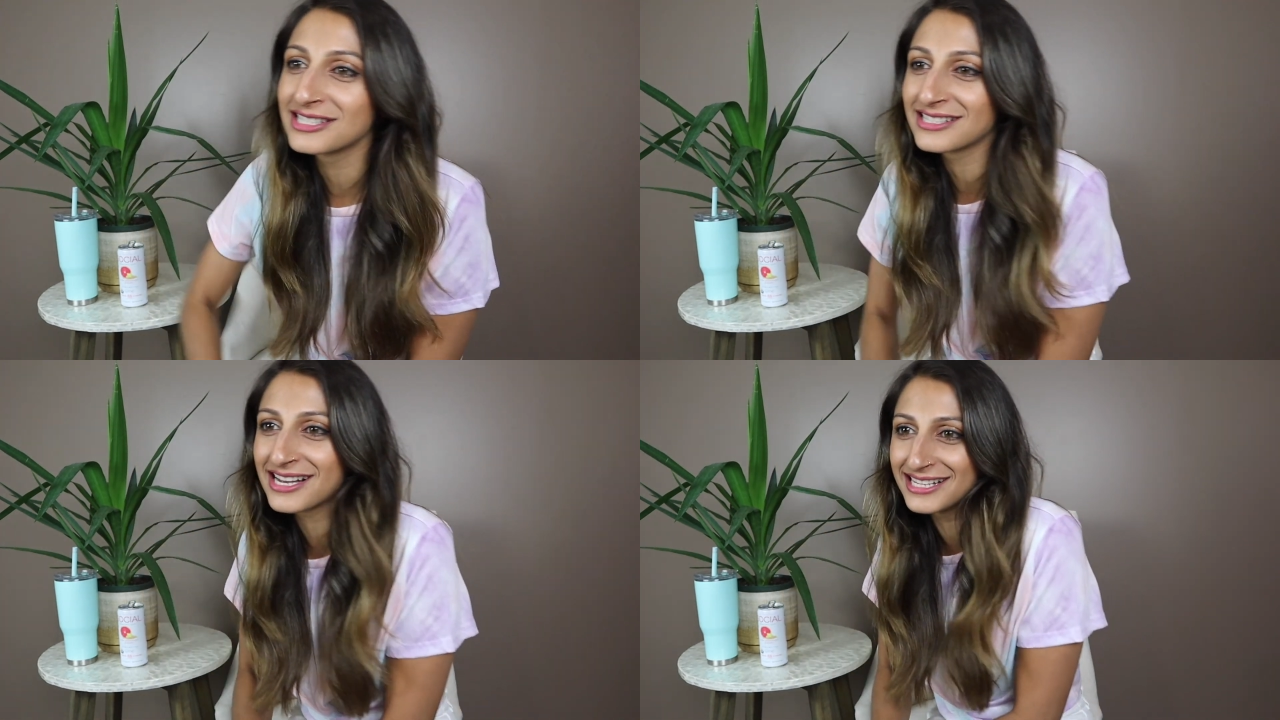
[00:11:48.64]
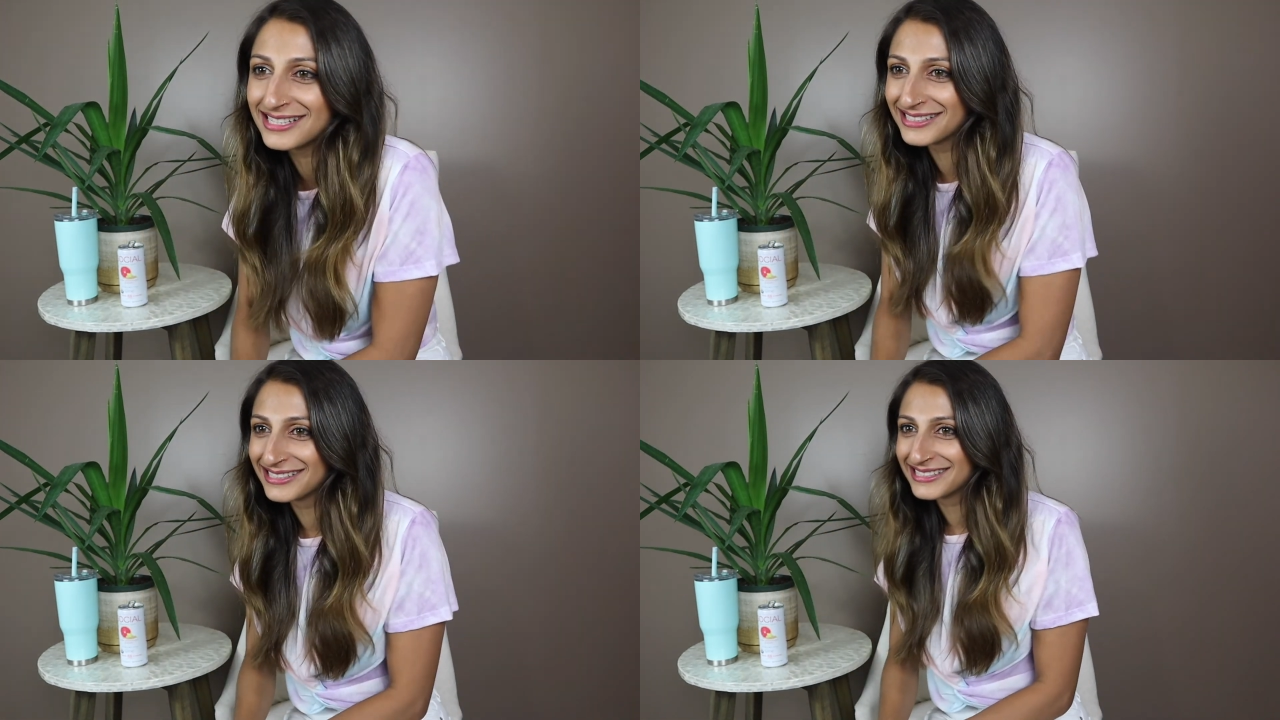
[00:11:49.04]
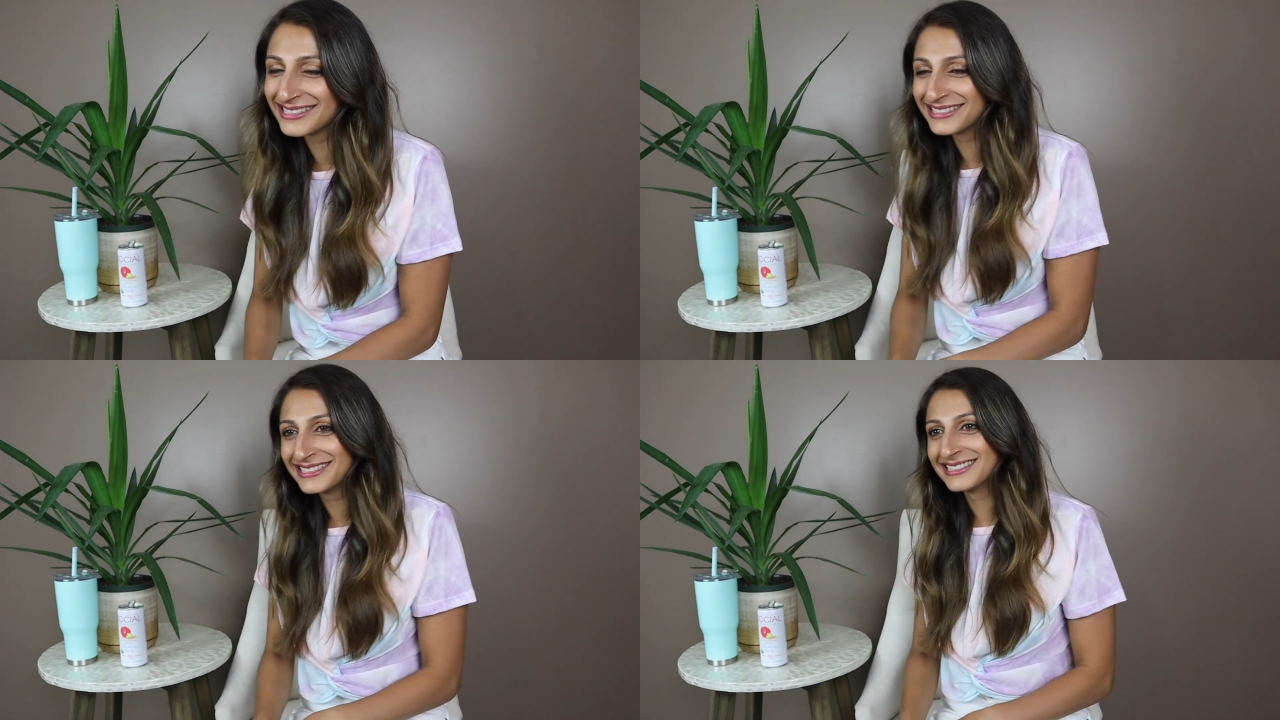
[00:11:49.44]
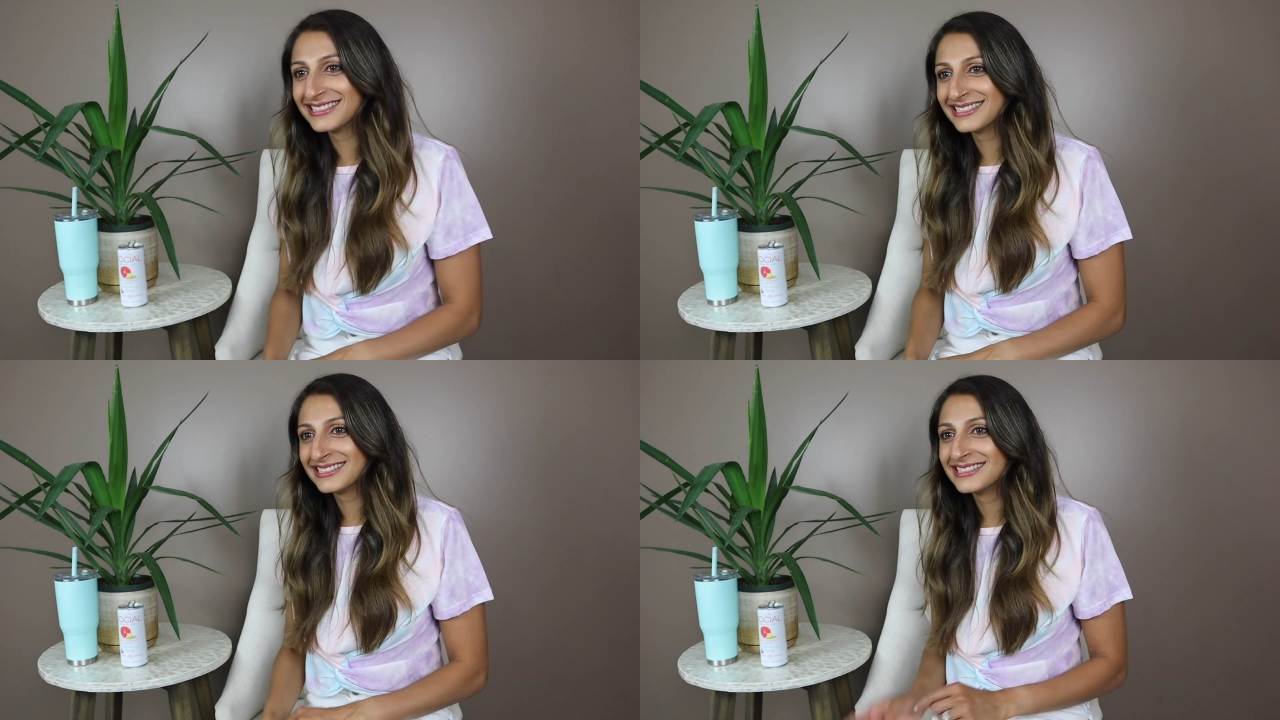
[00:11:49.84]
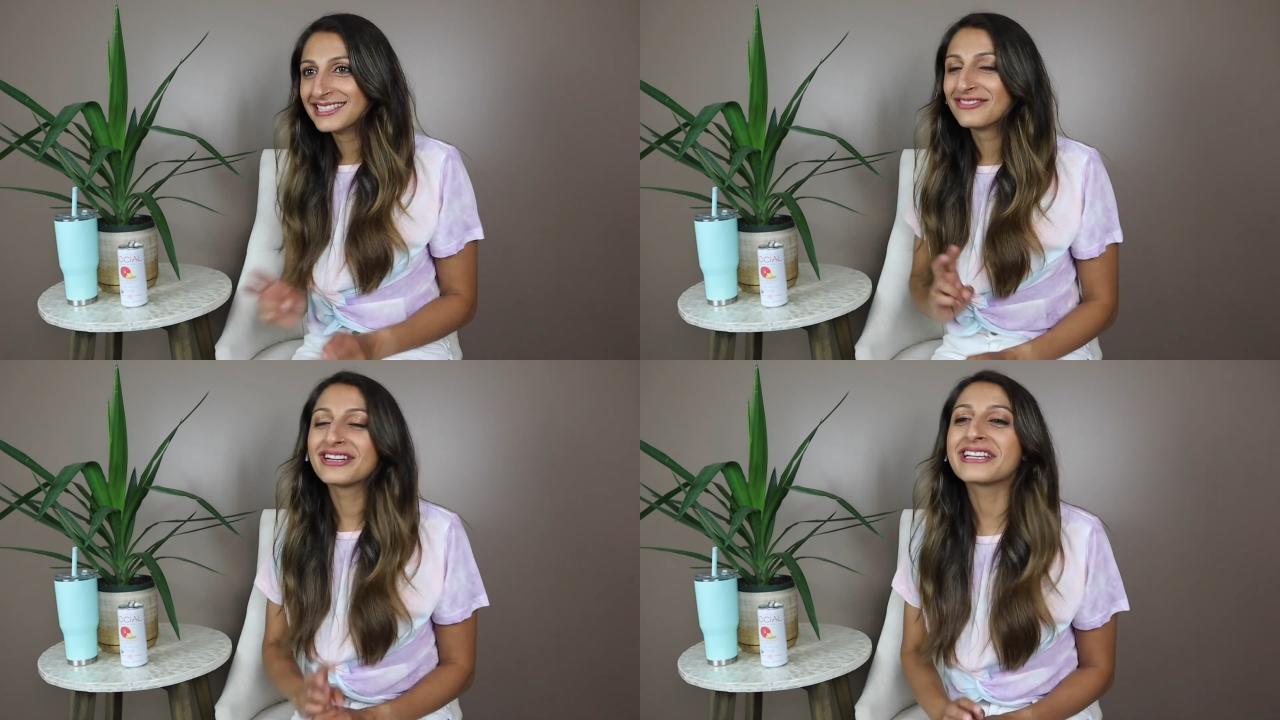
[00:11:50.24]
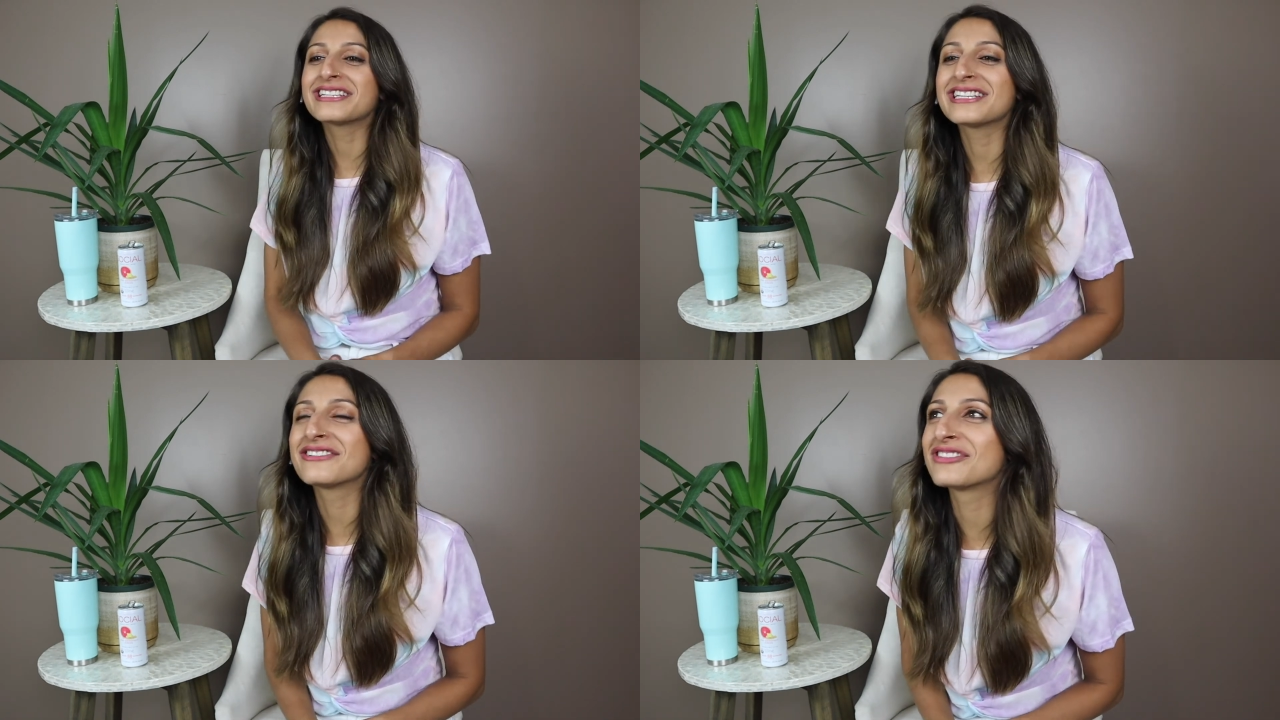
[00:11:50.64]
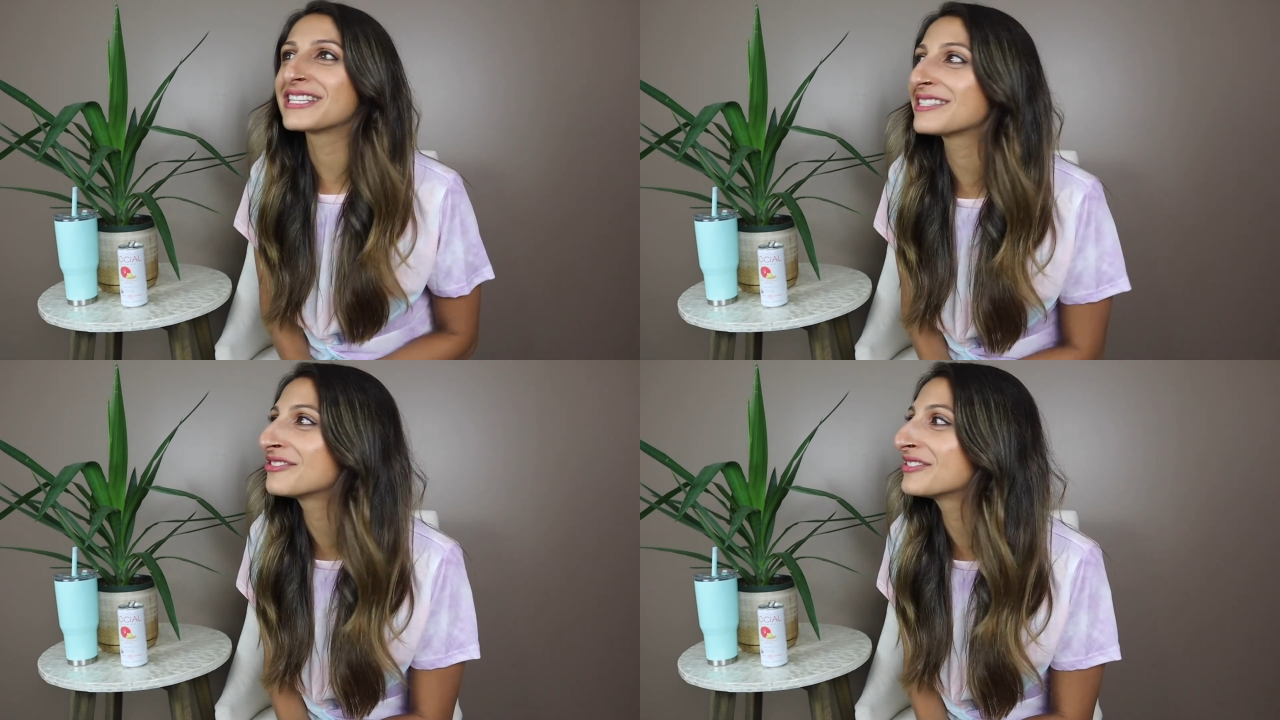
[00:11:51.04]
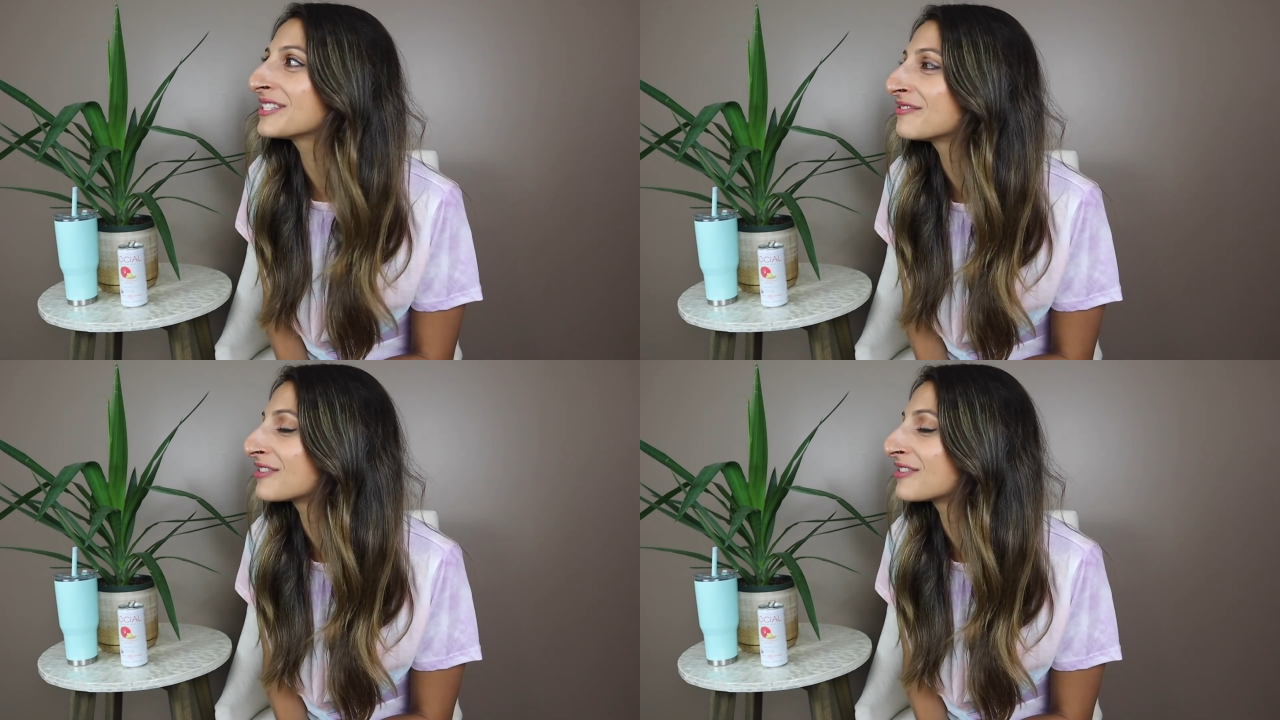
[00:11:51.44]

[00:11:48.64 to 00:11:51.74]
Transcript: Yeah. what is it? What is it? Who's it?